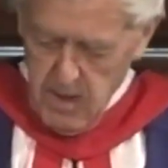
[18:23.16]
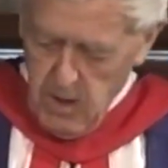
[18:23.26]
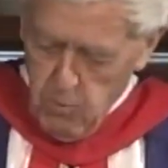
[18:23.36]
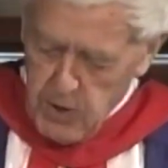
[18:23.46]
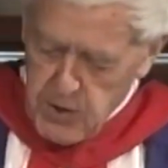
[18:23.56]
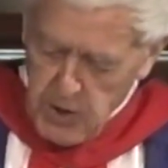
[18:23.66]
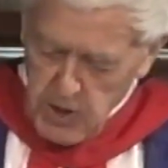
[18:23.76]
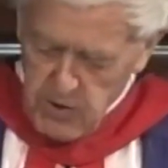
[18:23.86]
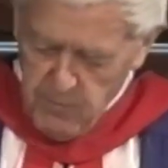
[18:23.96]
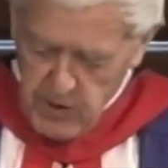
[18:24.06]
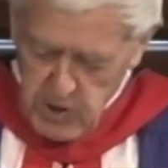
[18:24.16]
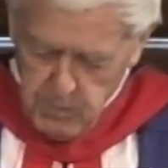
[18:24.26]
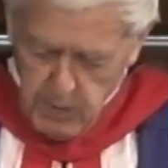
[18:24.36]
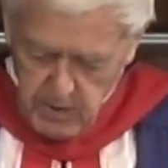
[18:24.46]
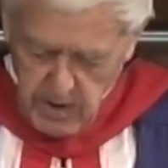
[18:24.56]
We search for the
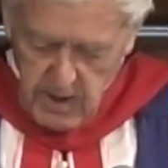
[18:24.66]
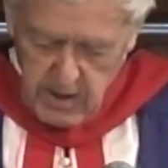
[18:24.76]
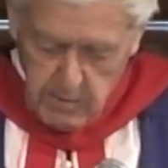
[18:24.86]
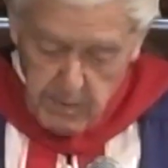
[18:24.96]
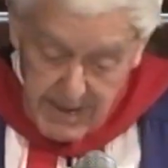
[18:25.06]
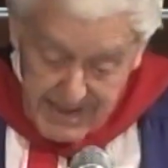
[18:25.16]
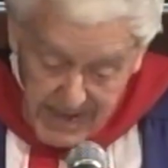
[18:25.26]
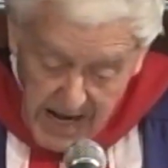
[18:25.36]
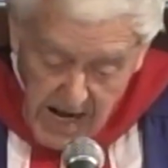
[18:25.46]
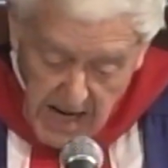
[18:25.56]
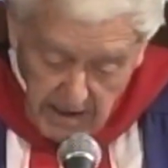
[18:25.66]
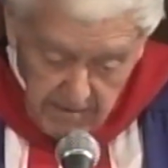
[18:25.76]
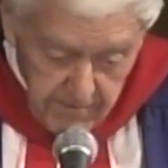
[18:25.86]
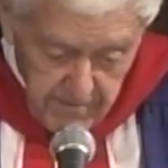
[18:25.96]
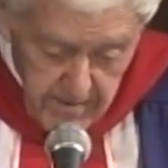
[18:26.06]
spirit to be
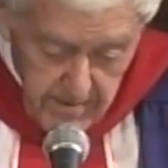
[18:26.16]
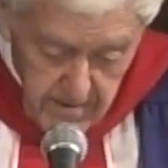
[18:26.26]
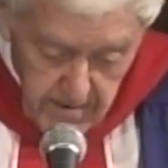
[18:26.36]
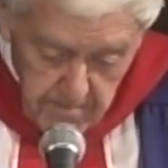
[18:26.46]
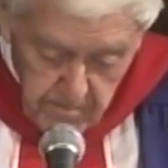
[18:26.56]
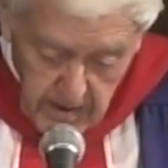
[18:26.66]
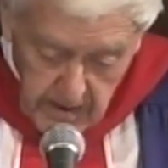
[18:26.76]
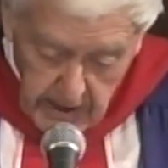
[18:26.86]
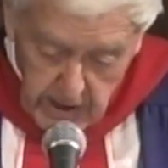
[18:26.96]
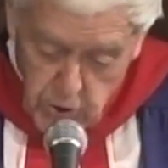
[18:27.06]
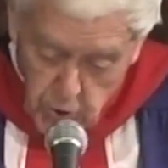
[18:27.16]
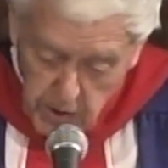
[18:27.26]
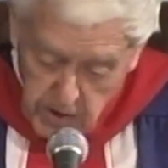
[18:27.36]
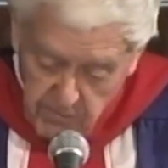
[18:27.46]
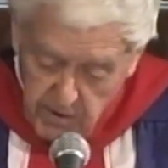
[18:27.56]
alive, enjoying
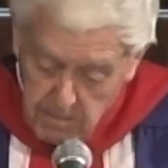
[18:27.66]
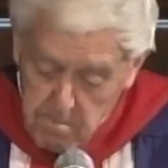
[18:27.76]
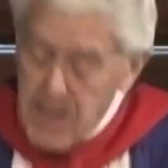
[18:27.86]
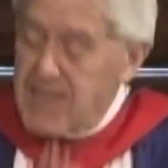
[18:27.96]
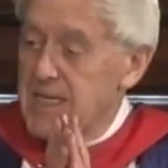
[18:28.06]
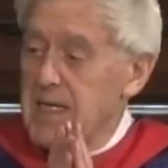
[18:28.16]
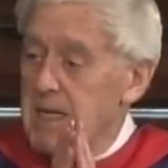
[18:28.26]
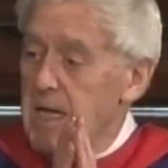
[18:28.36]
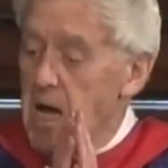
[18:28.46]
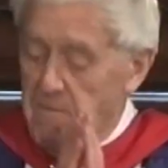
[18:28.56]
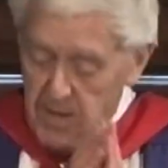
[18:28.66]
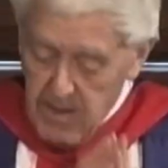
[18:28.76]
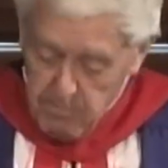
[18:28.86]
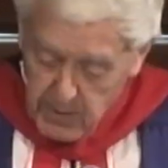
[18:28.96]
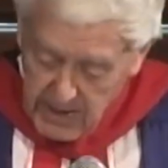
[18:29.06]
the very best in life,
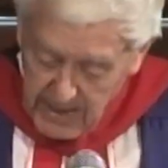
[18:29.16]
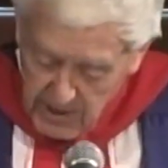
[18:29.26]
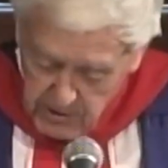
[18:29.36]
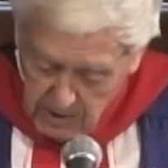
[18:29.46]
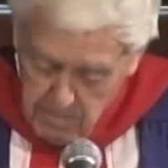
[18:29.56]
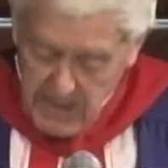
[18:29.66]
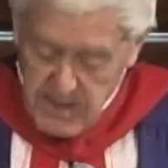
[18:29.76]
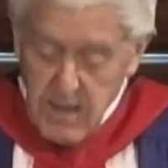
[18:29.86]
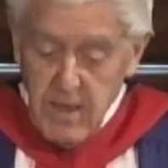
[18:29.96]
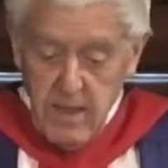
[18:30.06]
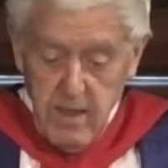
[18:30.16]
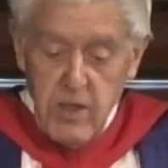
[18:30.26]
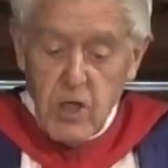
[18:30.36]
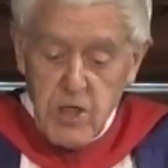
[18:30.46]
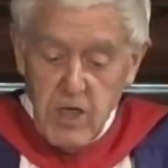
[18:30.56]
bringing out the best in
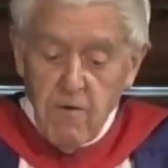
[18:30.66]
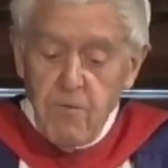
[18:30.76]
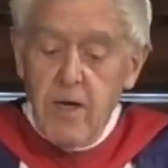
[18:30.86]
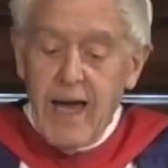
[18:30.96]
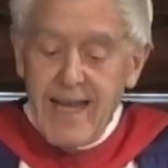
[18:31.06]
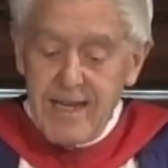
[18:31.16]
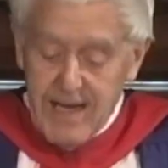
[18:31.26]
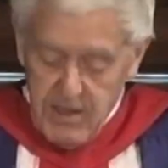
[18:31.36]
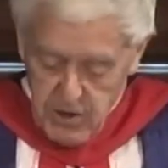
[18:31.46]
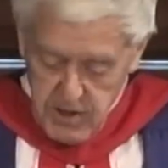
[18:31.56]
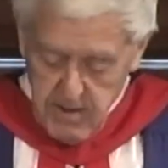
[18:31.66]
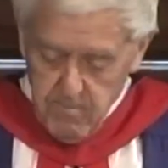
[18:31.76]
yourself and in others.